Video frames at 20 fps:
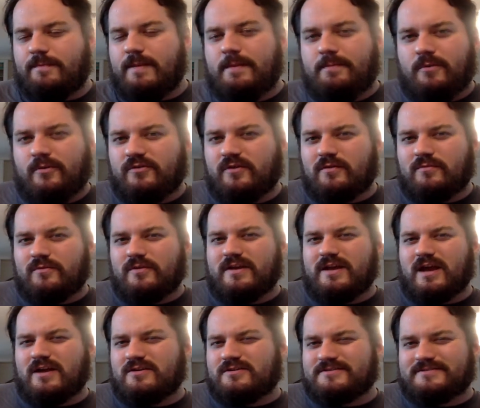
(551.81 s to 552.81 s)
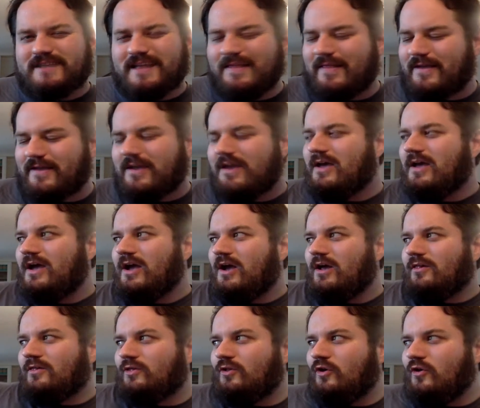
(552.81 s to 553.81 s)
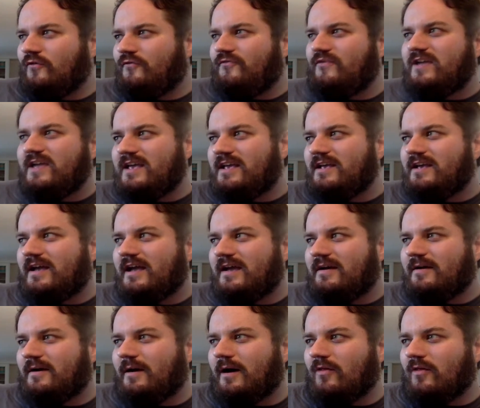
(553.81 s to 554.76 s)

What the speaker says: People don't really understand it. Like, Luffy,